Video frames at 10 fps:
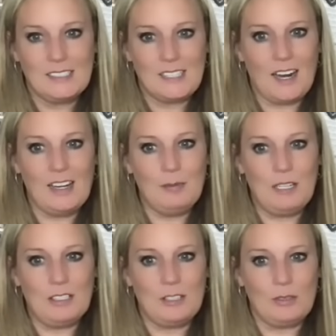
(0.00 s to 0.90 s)
I didn't
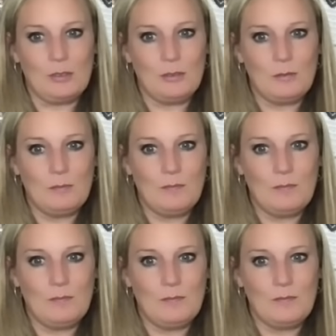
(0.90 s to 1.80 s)
mean to.
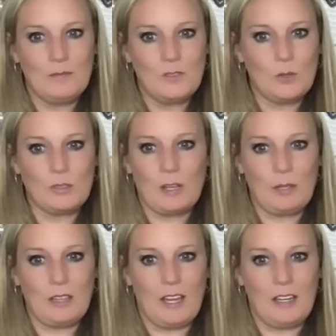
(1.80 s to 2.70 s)
Don't tell
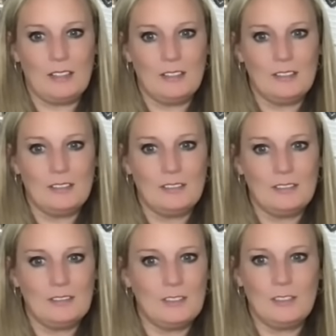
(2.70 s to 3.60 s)
me that.
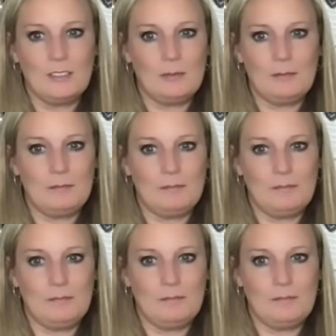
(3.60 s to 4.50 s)
No.
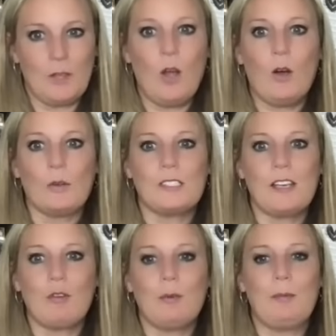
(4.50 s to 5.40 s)
Oh,
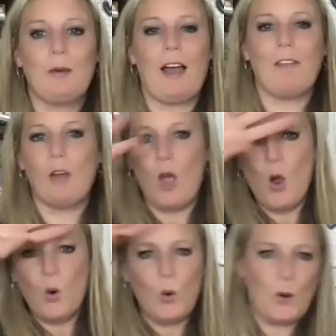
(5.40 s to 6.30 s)
several people have.
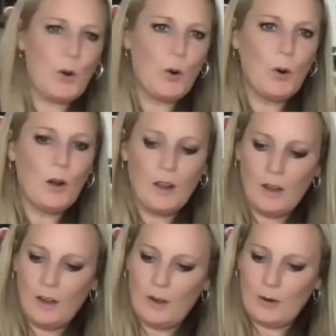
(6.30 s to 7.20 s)

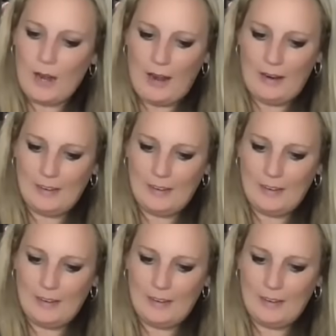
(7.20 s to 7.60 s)
Whew. Okay.